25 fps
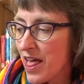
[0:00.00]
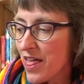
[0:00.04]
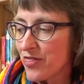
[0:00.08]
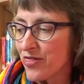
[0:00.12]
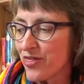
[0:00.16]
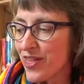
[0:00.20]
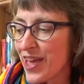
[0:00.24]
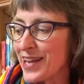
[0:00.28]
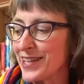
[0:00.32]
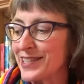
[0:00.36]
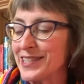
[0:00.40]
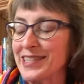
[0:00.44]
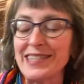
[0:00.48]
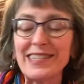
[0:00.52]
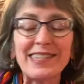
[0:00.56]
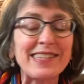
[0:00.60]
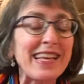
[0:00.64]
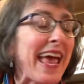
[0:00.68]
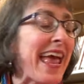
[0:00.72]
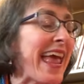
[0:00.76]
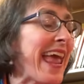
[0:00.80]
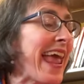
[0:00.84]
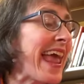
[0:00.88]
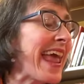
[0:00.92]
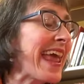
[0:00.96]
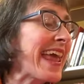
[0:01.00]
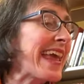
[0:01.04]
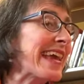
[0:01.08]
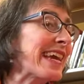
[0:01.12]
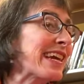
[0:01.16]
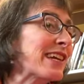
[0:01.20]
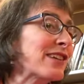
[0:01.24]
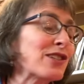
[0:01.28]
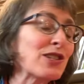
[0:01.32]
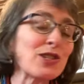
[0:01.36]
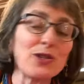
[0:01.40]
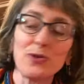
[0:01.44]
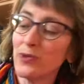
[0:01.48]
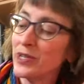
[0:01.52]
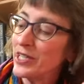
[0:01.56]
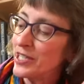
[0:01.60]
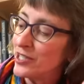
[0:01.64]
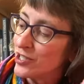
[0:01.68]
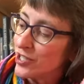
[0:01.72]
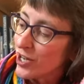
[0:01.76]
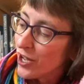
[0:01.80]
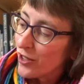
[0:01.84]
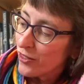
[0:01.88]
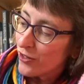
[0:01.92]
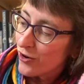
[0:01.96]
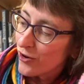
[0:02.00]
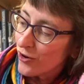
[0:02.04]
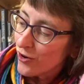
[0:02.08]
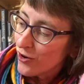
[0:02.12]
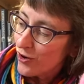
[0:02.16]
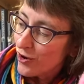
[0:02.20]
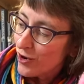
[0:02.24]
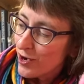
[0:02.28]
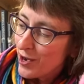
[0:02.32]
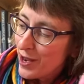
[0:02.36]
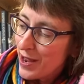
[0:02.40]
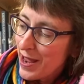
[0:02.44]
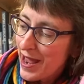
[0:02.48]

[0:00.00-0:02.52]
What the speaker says: They sang to each other